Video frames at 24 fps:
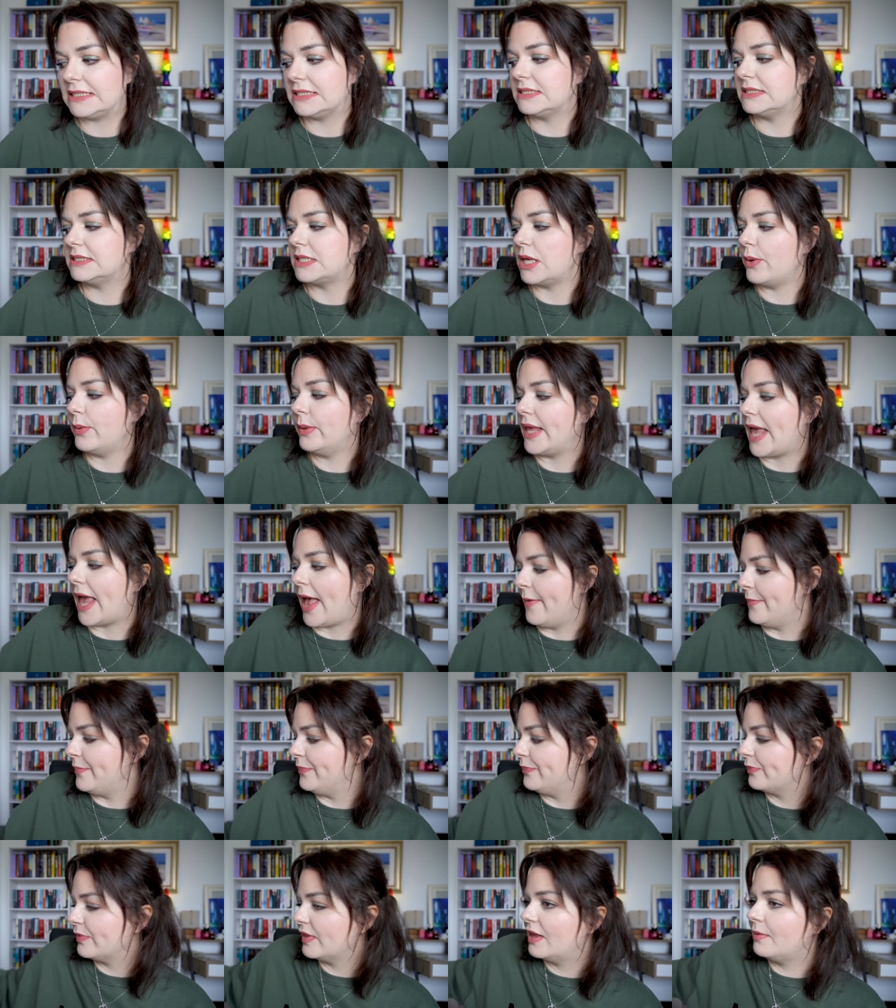So yeah.
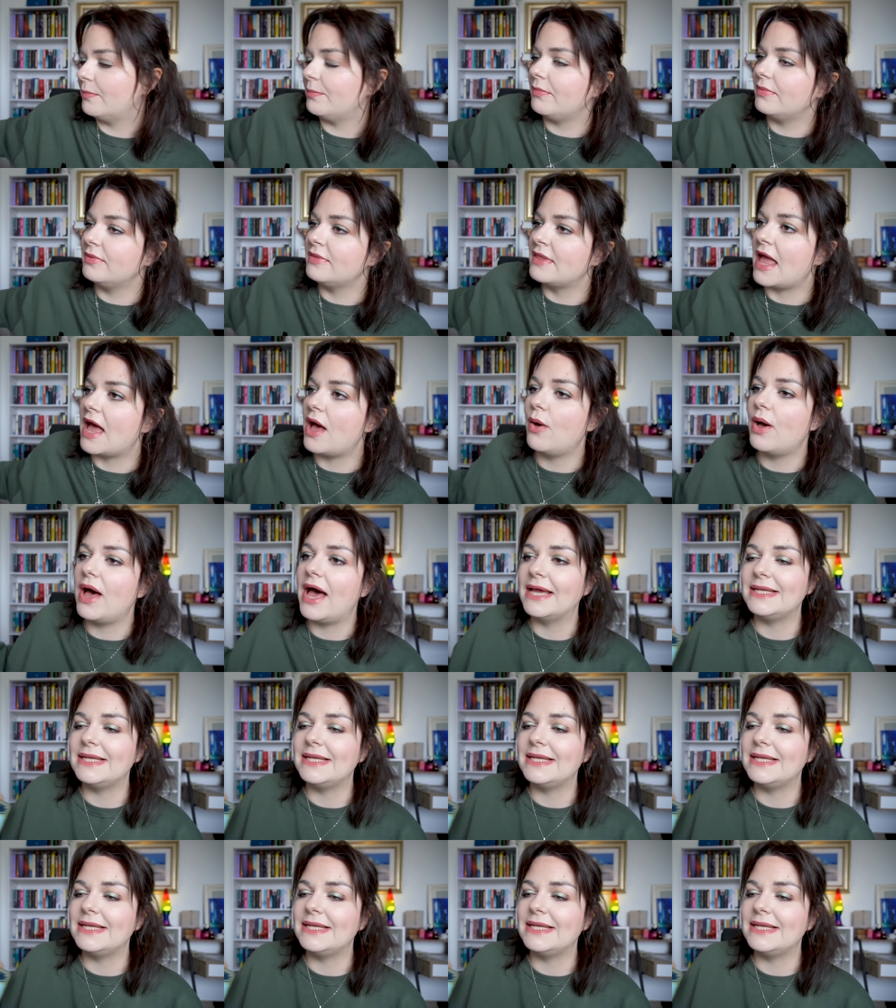Now,